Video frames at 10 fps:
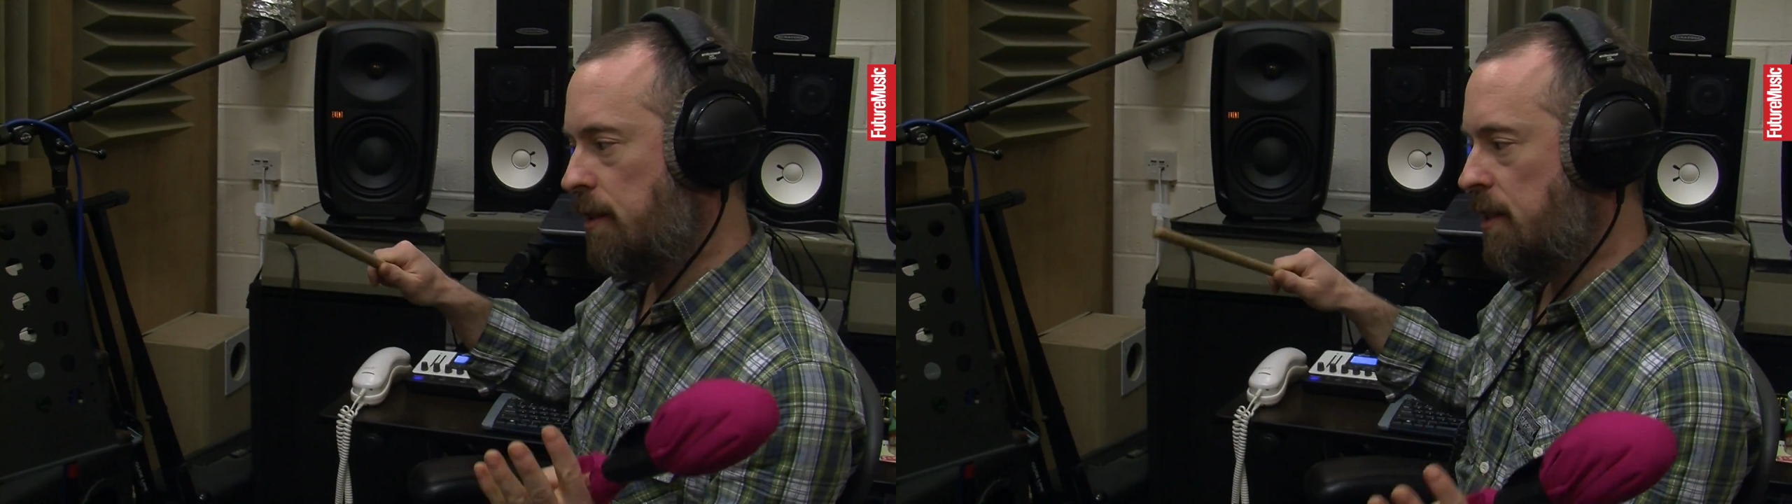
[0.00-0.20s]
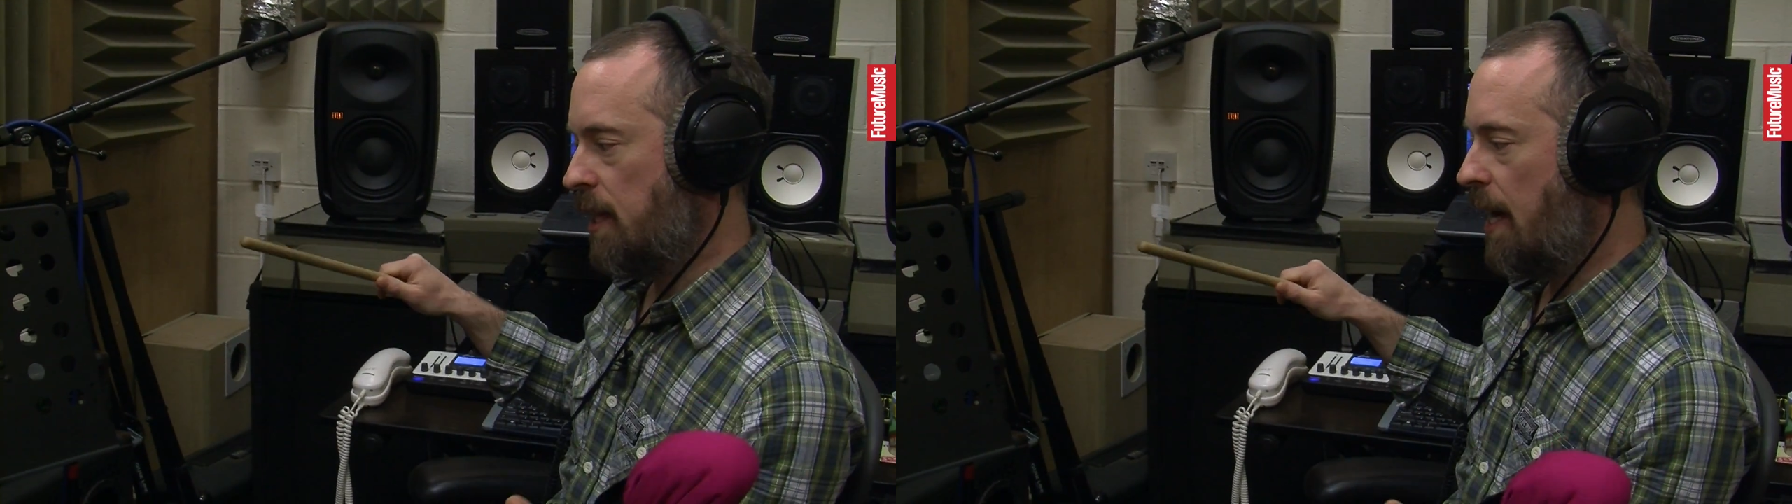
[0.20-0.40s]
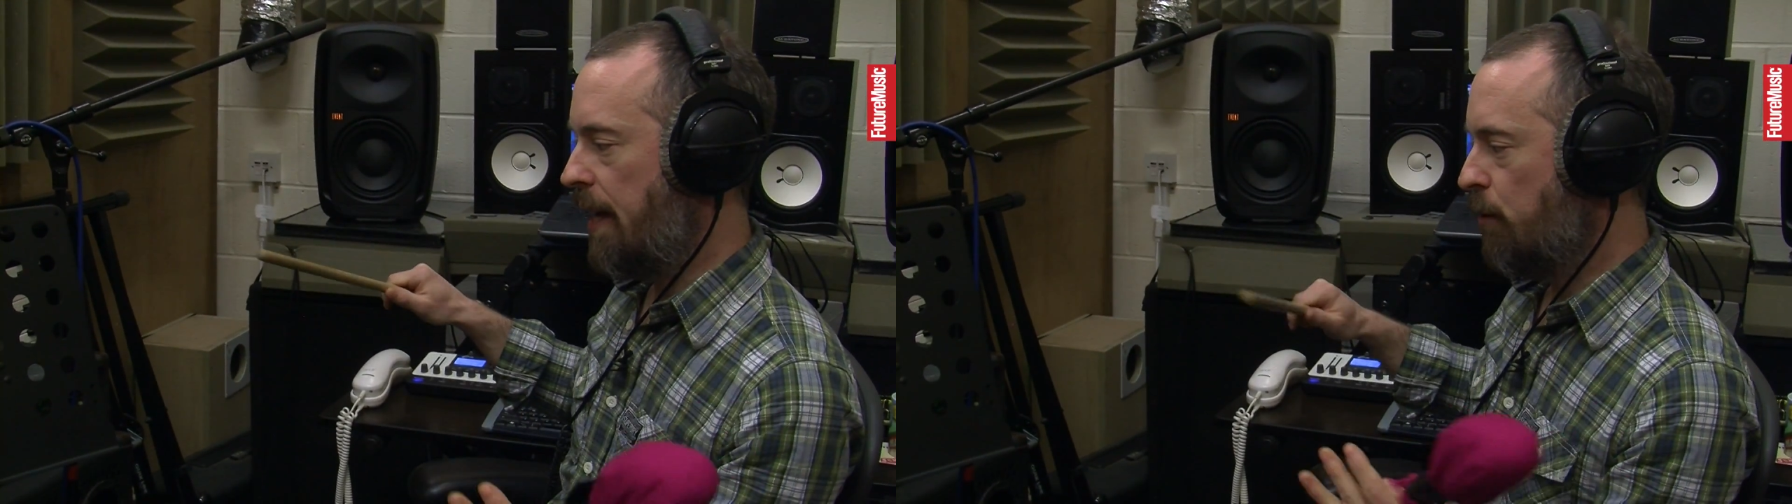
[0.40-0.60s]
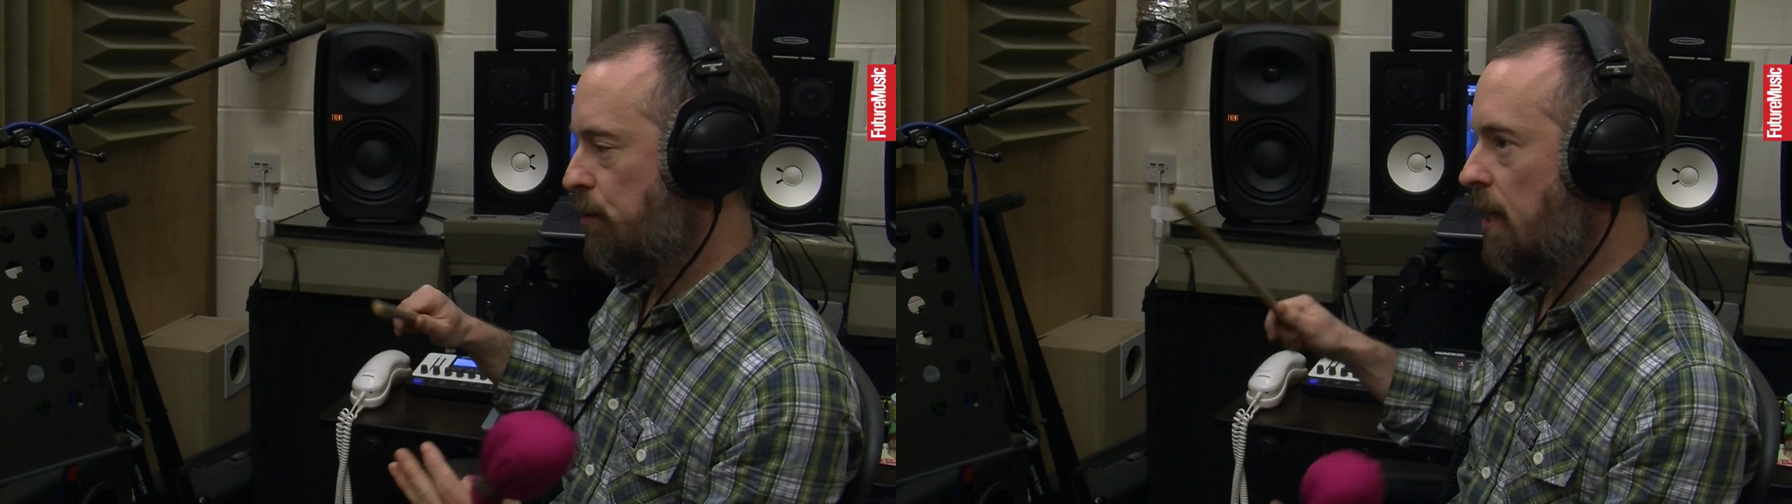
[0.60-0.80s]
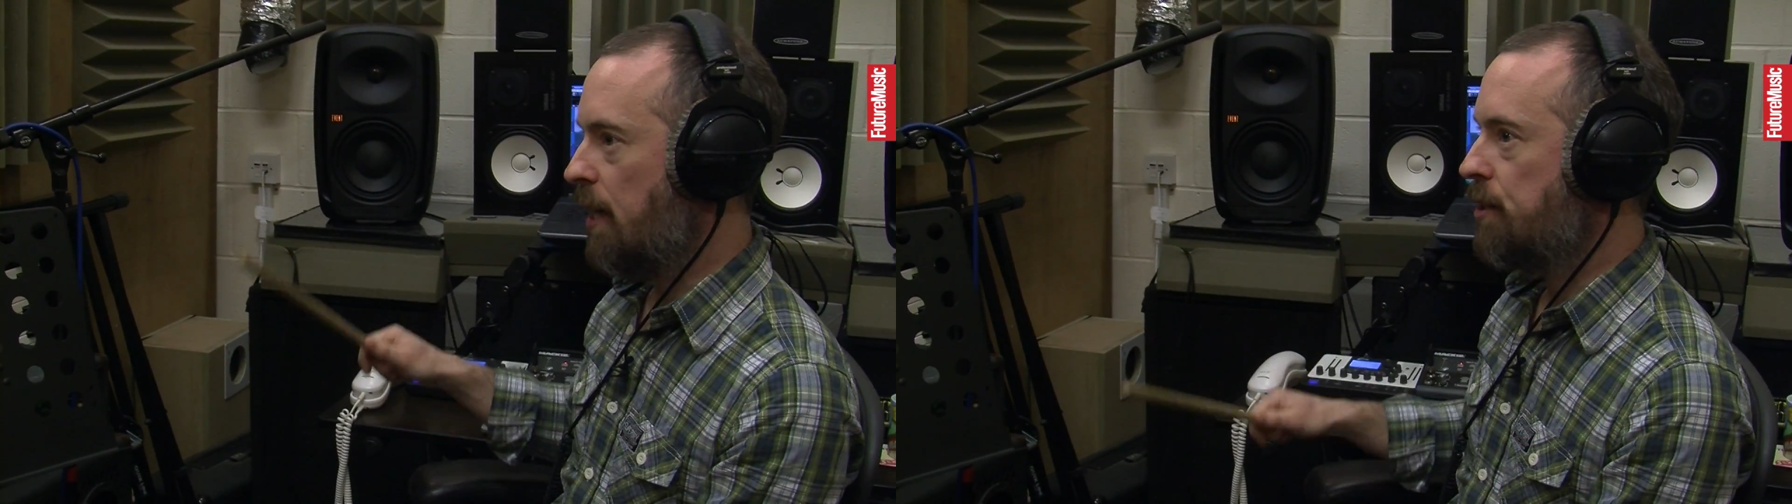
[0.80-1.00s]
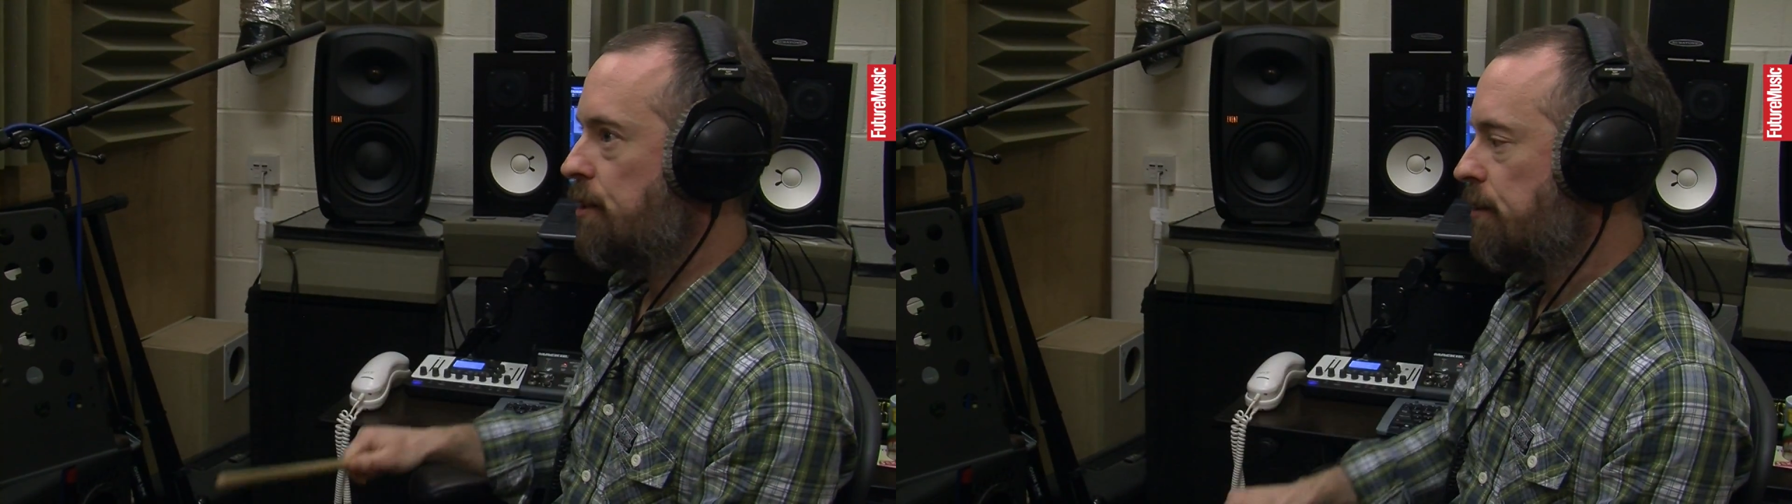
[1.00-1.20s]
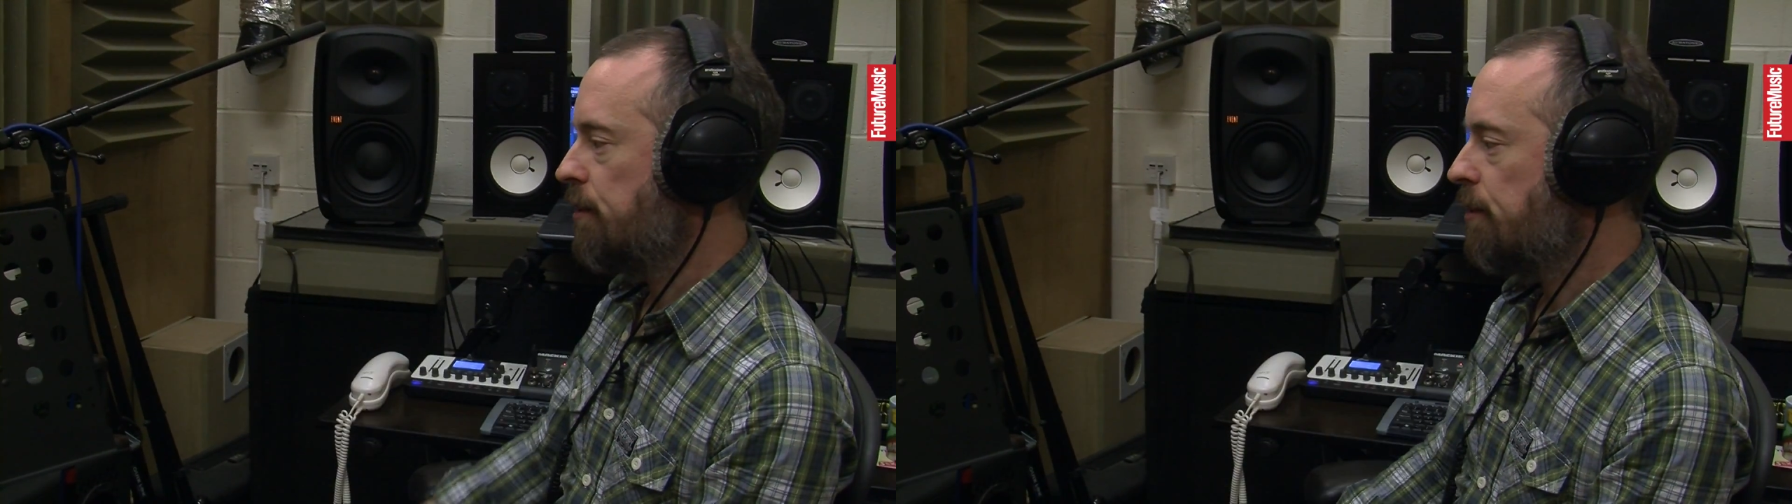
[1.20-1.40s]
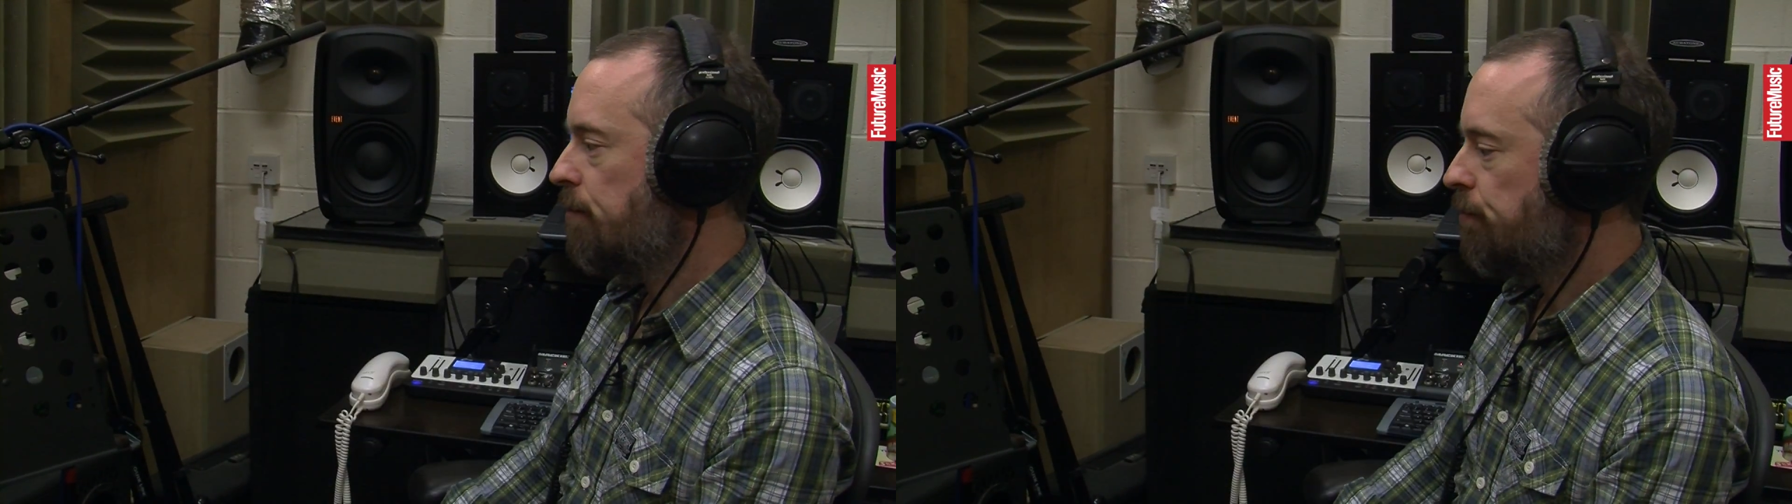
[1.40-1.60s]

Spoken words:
decaying oscillations.